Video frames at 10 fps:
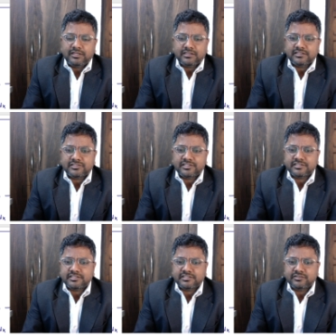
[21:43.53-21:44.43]
this
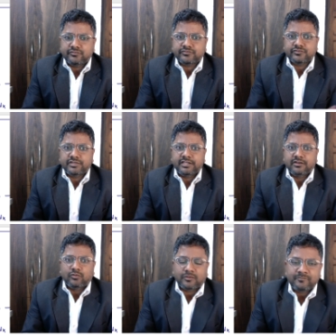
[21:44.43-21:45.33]
distance you should ignore.